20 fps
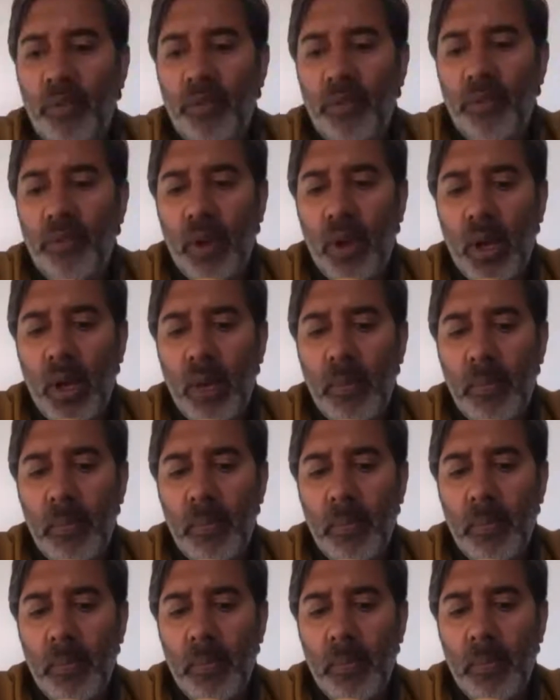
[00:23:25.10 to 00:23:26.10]
Jeff,
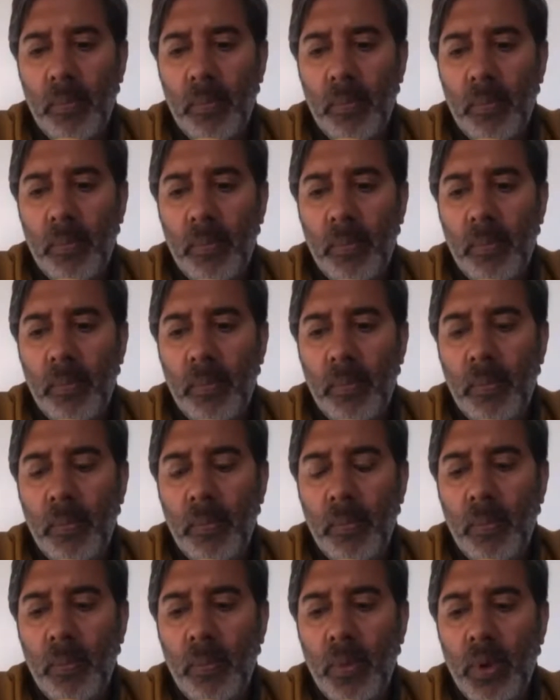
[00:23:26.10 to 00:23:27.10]

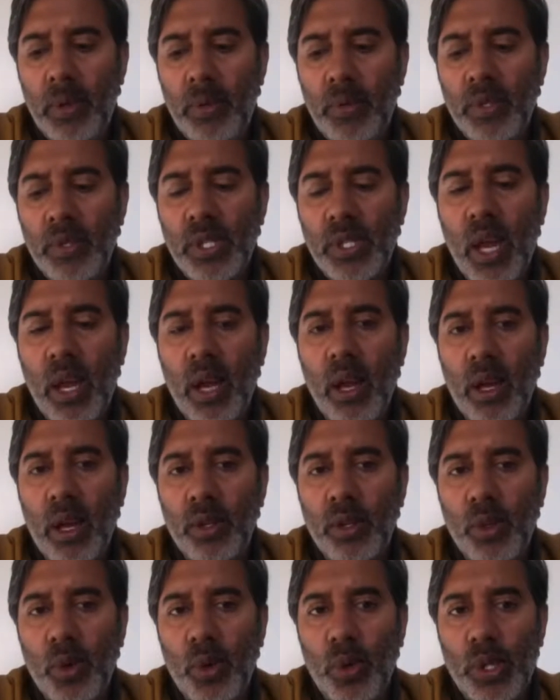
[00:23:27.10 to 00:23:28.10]
with
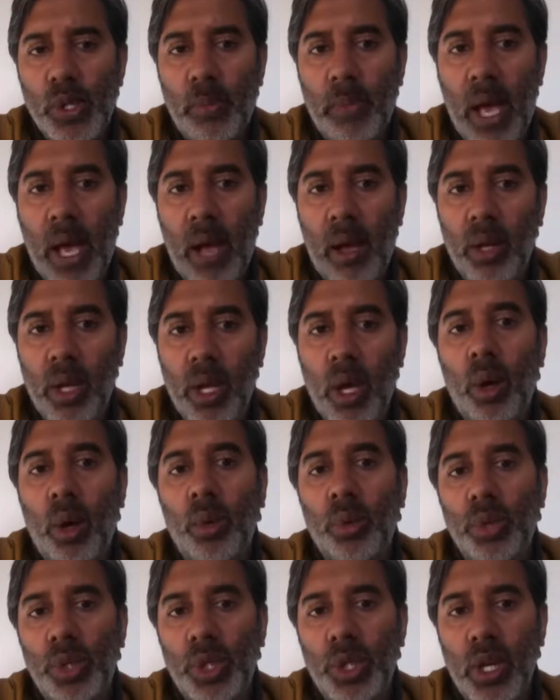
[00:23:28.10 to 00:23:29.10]
Rosena, I talked about
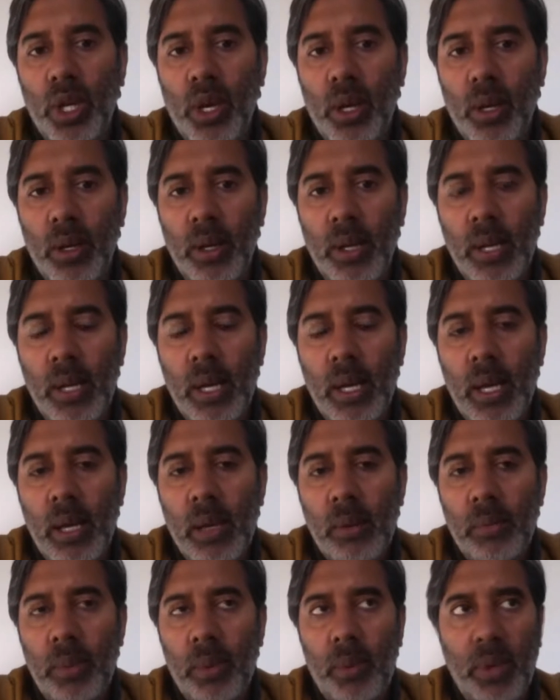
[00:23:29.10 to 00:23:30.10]
culture,
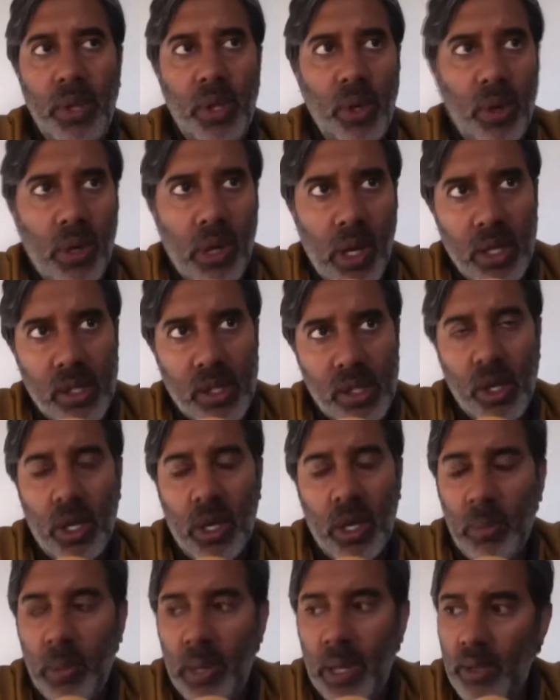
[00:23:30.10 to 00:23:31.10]
but with you, I'd like to
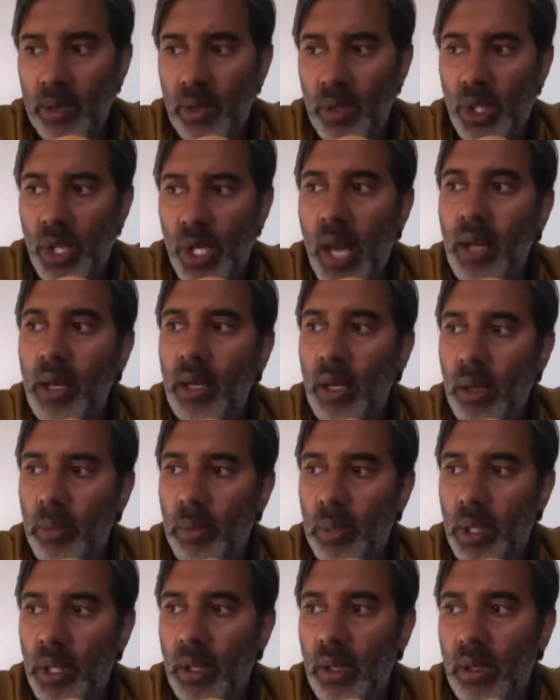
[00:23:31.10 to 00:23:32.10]
talk about gender,
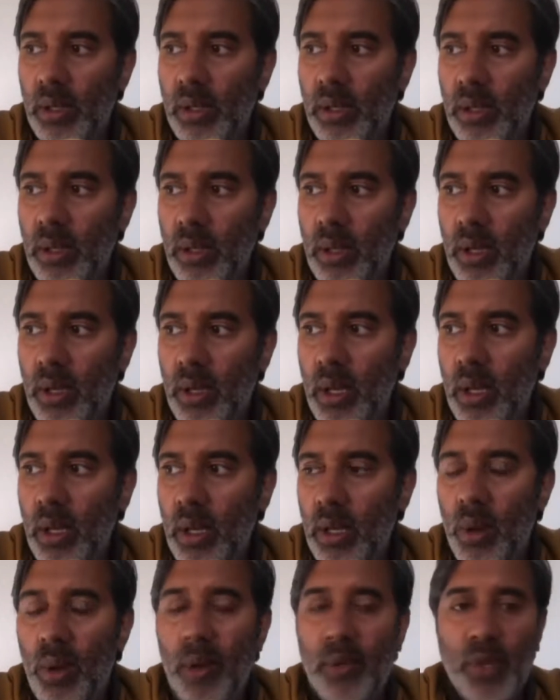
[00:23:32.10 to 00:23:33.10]
because
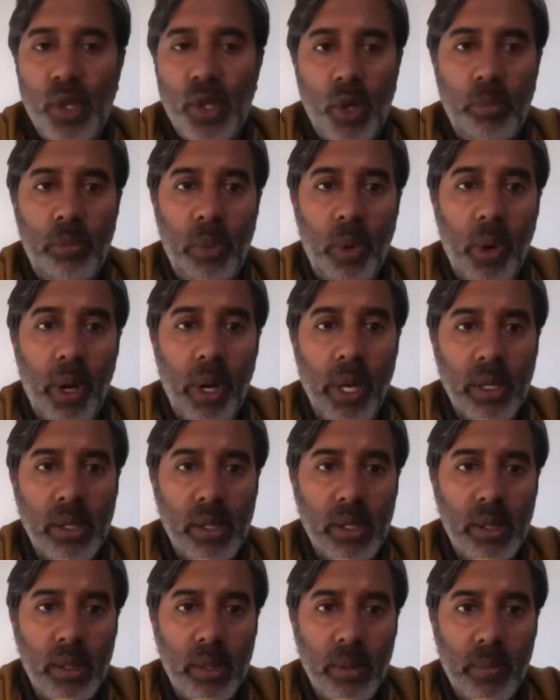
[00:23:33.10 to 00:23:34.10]
you have two
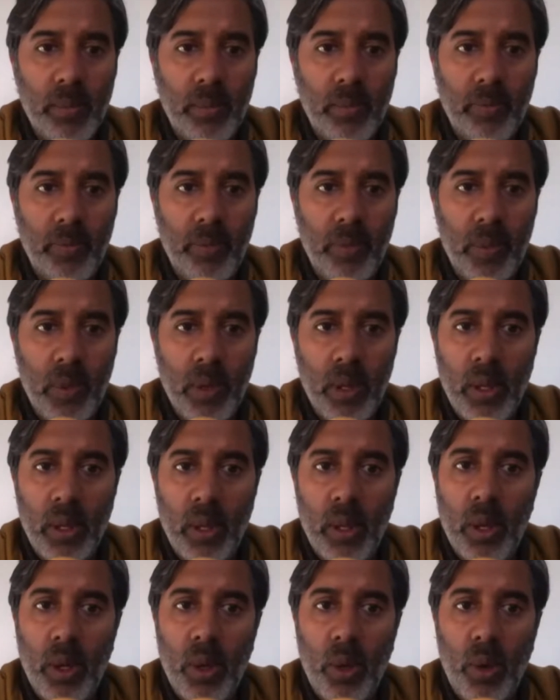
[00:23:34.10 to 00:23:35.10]
boys
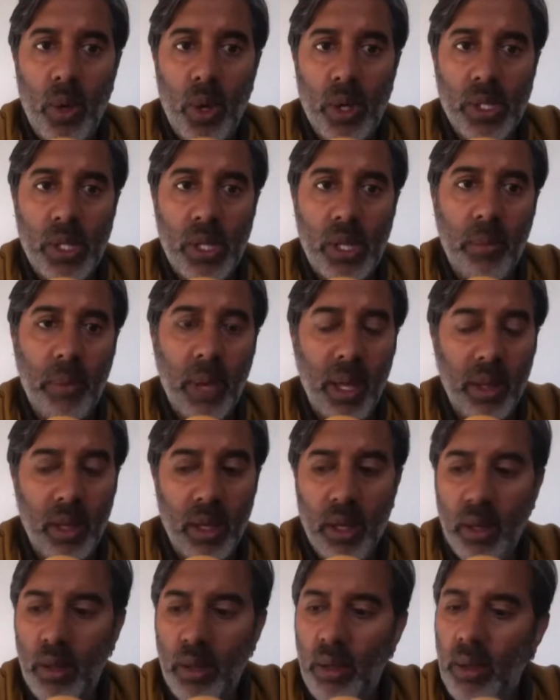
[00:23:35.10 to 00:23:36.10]
who lost their
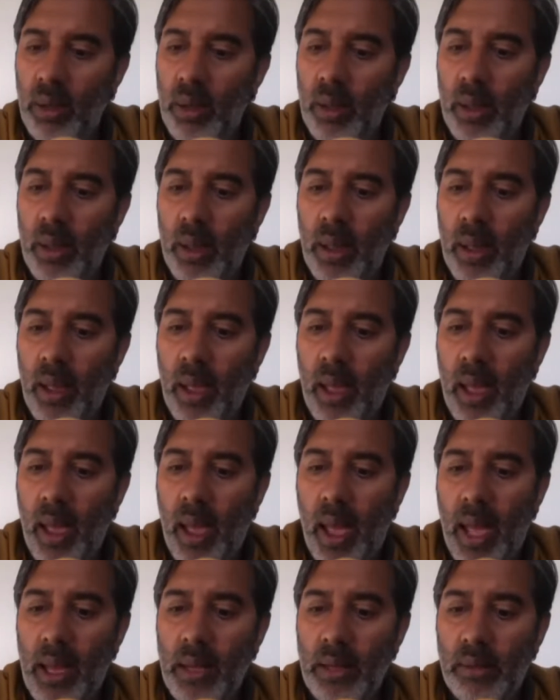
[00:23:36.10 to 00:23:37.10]
mother,
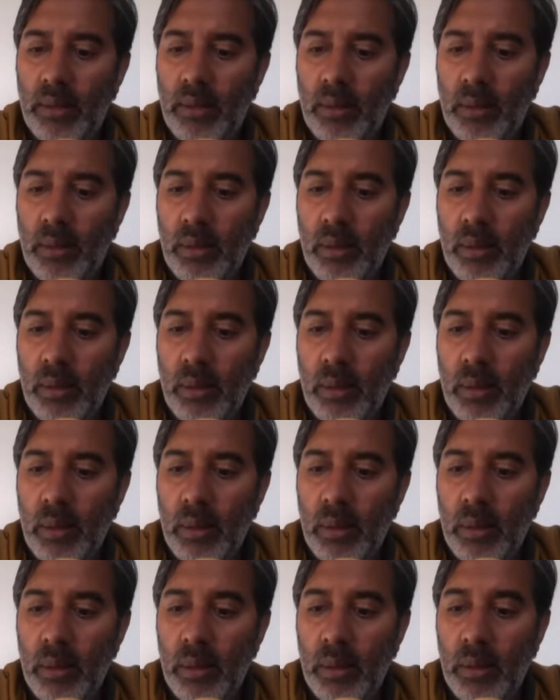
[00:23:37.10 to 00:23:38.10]
and
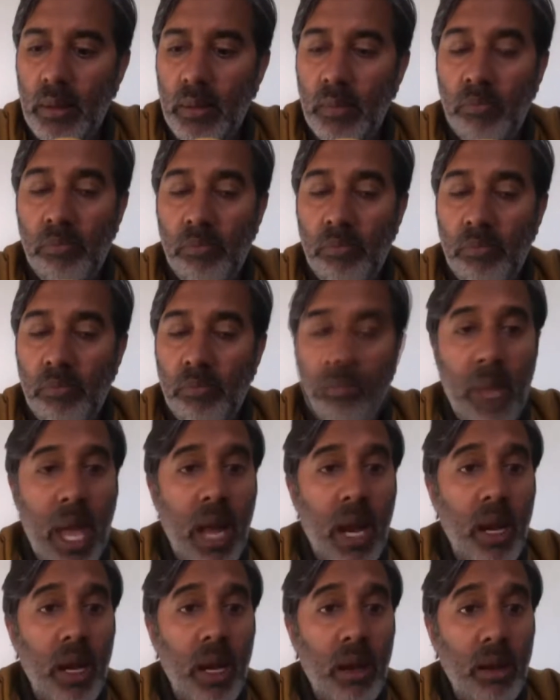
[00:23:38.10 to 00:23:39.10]

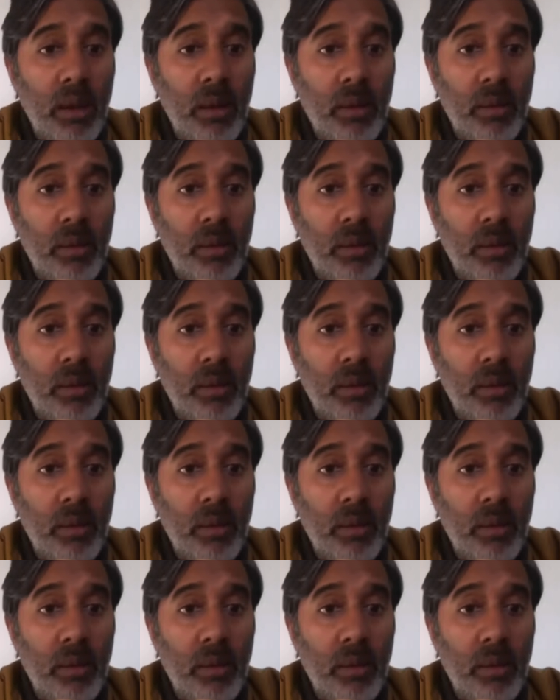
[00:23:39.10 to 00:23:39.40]
men